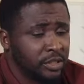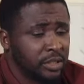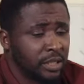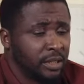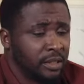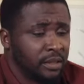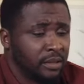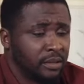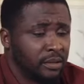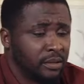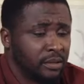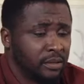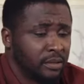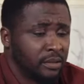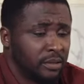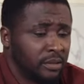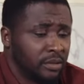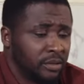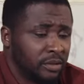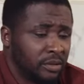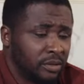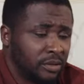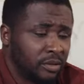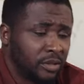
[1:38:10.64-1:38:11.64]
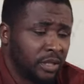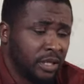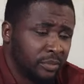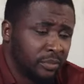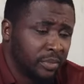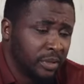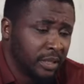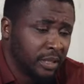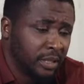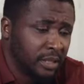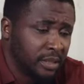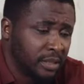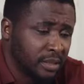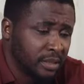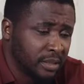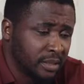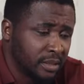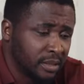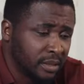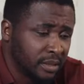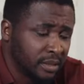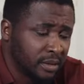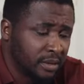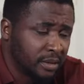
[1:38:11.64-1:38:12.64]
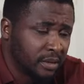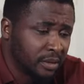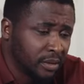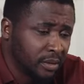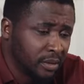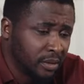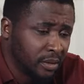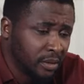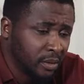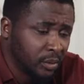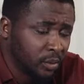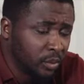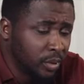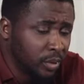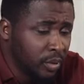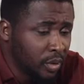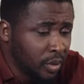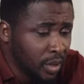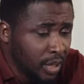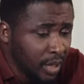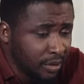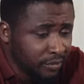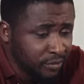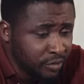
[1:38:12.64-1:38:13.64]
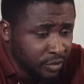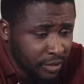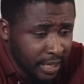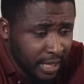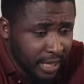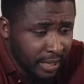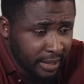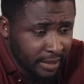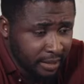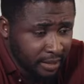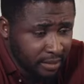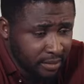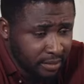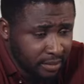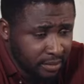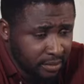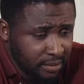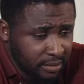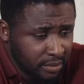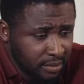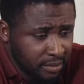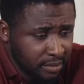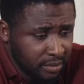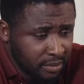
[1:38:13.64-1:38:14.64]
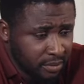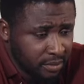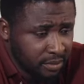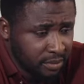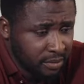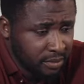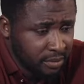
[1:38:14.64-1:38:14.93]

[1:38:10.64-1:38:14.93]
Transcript: Please. We don't have to die.